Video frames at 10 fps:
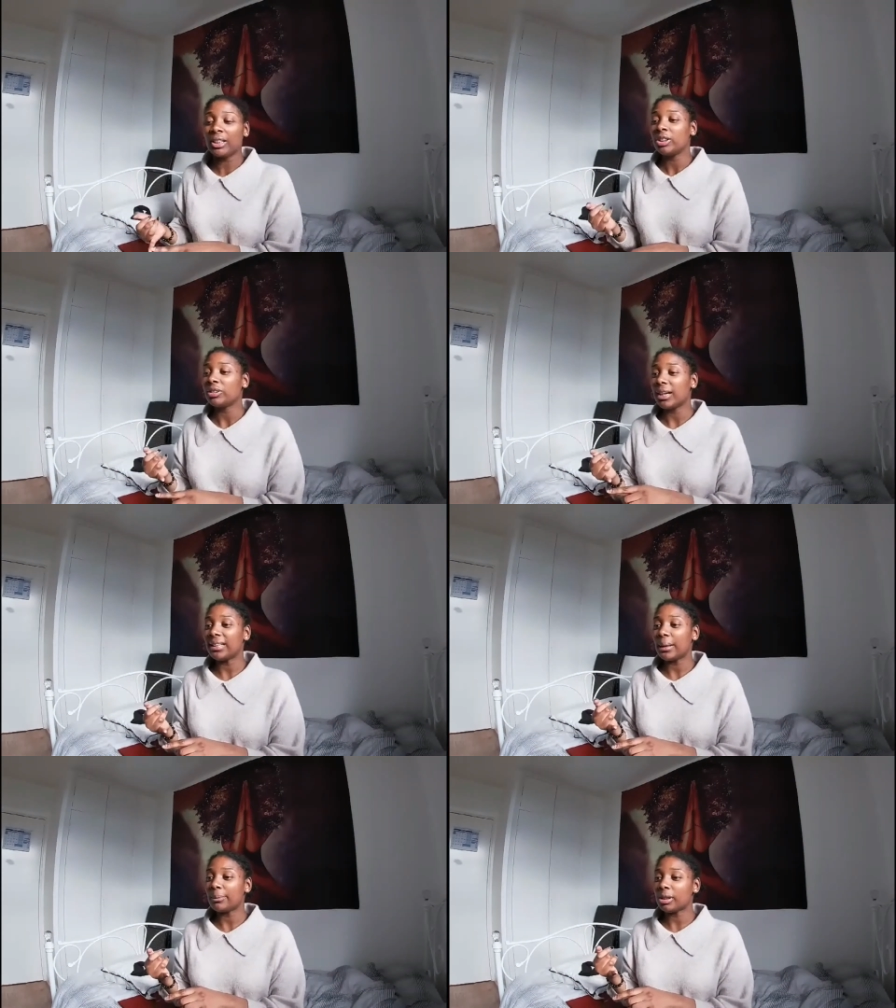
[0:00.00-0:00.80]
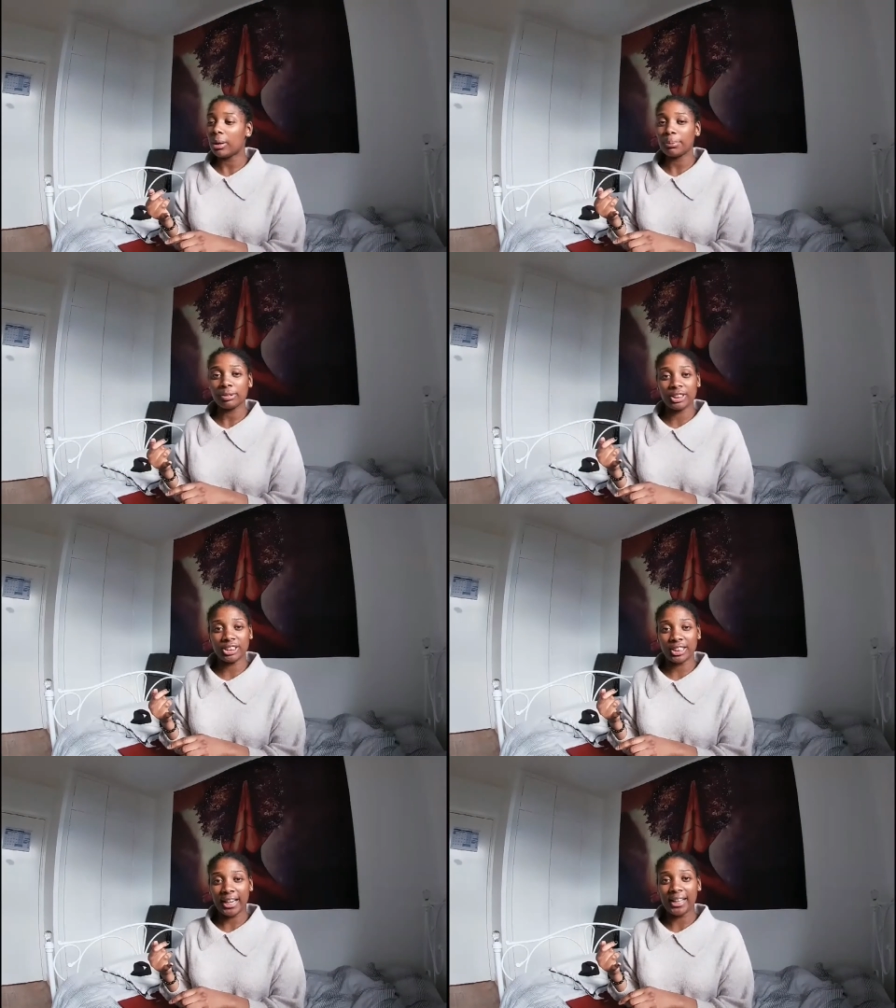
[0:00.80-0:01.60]
train them to
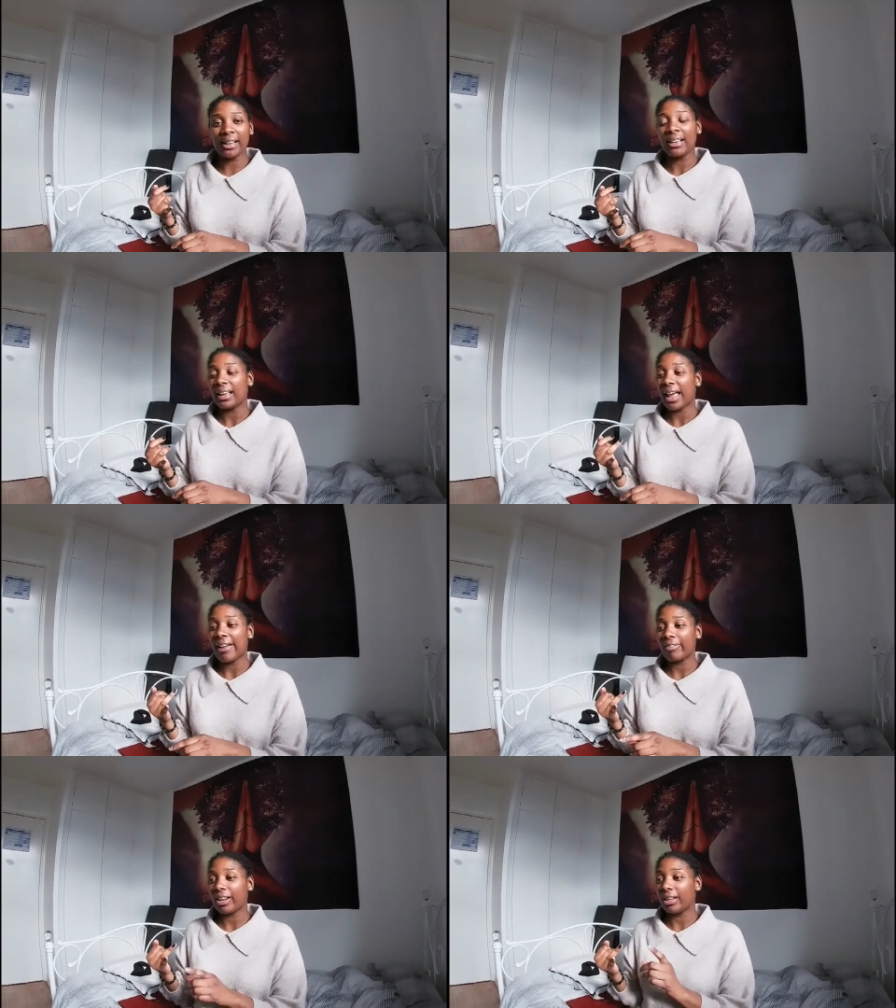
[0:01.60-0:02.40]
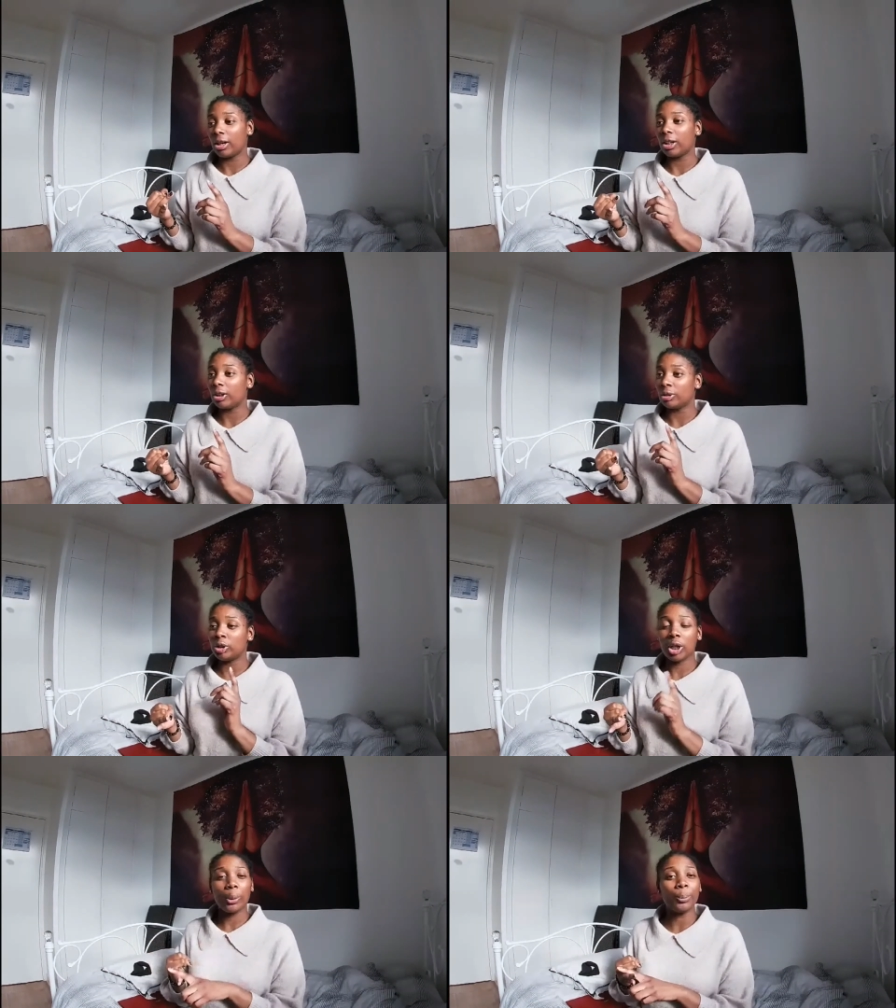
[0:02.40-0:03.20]
appreciate having a
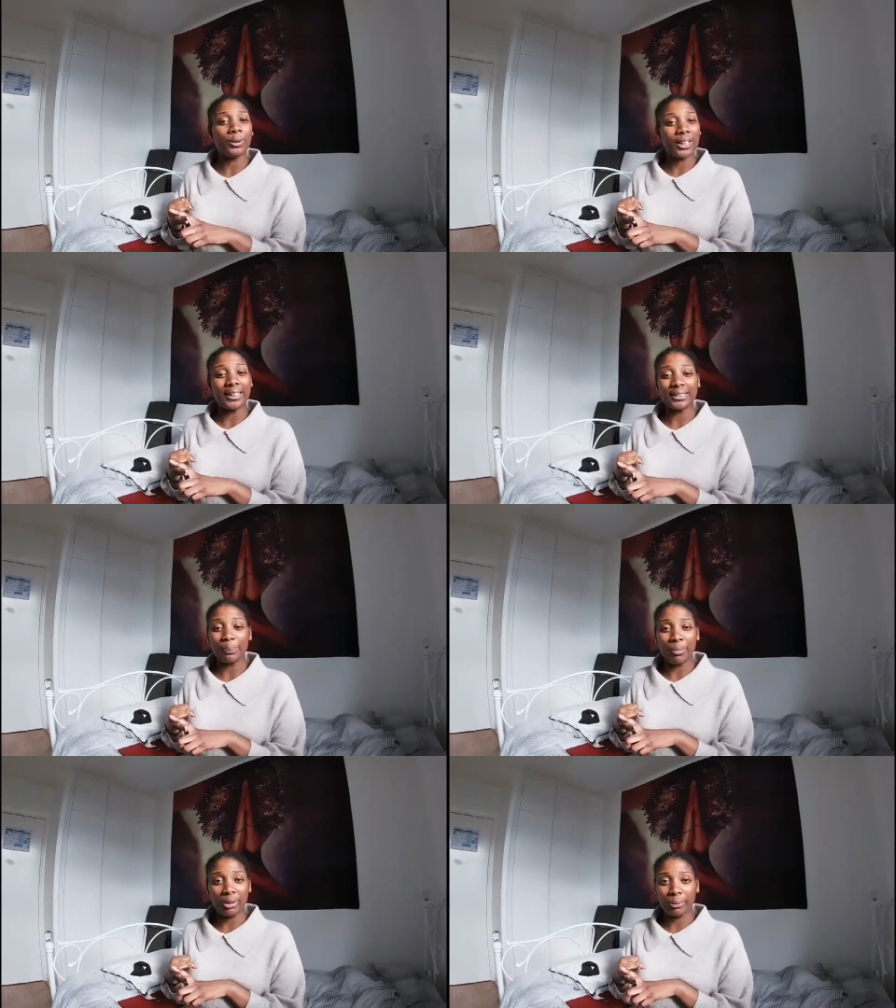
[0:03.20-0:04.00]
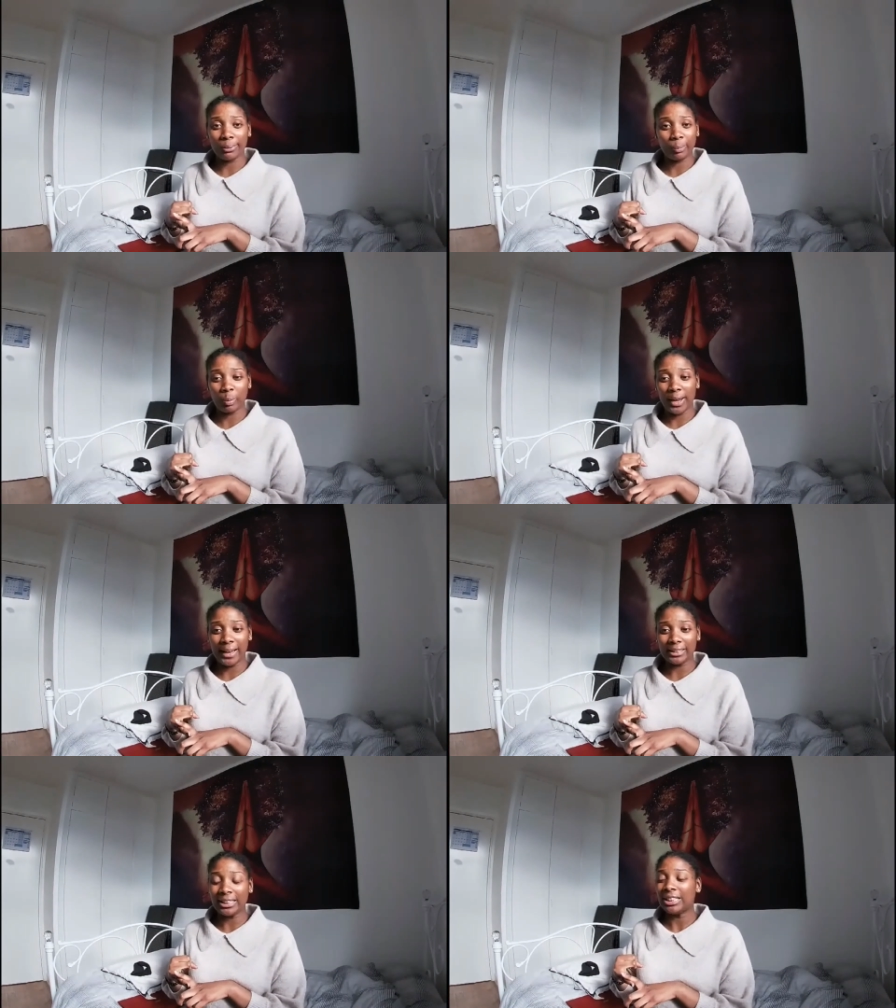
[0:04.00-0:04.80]
job that's minimum
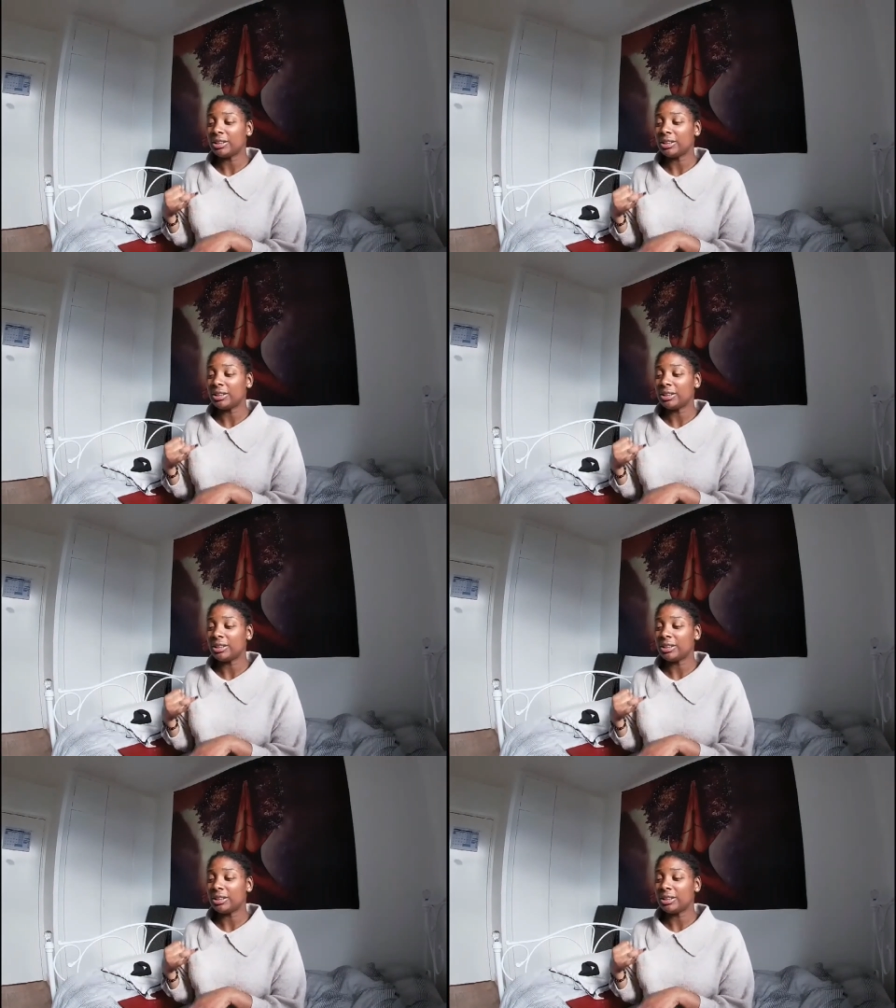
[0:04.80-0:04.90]
wage,